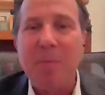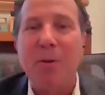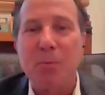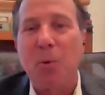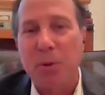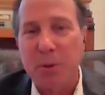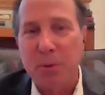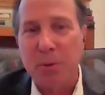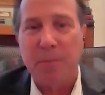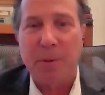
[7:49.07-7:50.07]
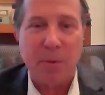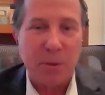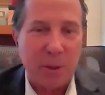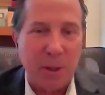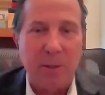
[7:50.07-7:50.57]
maybe there's more to it. Maybe
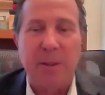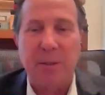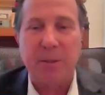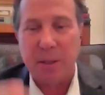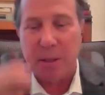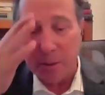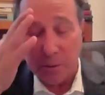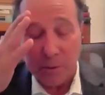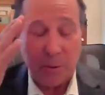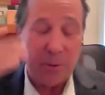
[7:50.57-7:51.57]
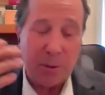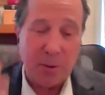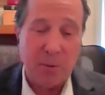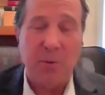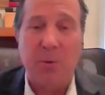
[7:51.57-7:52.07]
there's a context I need to know. So,
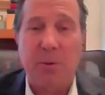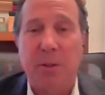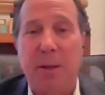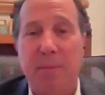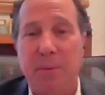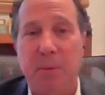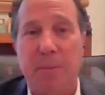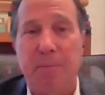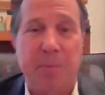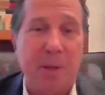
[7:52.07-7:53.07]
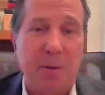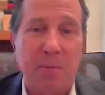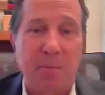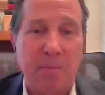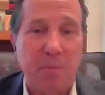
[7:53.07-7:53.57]
I go to the New York Times. Well, they
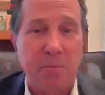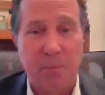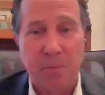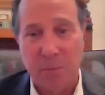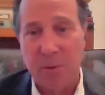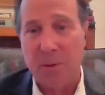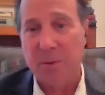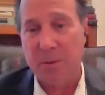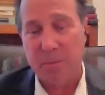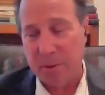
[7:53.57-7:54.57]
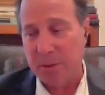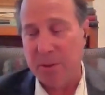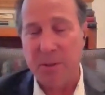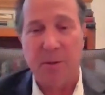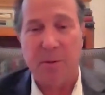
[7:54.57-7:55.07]
don't, it
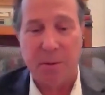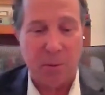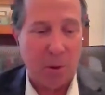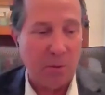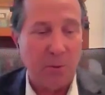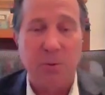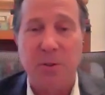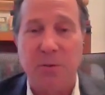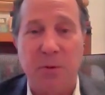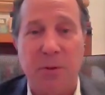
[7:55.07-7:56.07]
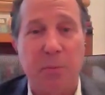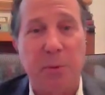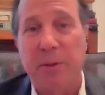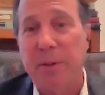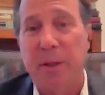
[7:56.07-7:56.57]
does, all the news that's fit to
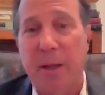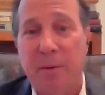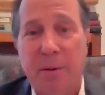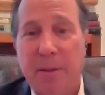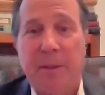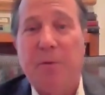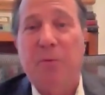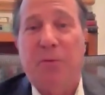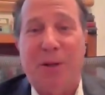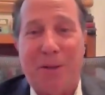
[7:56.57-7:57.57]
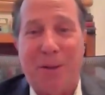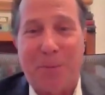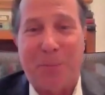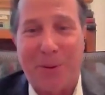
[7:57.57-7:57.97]
print didn't fit in their